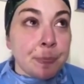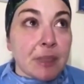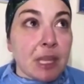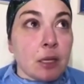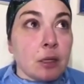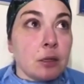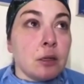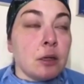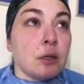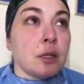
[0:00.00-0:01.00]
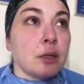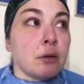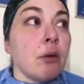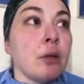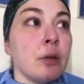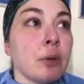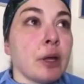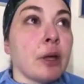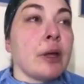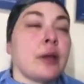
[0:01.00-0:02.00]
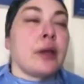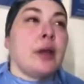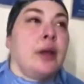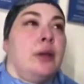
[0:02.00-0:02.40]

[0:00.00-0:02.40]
Look, the only way I can kind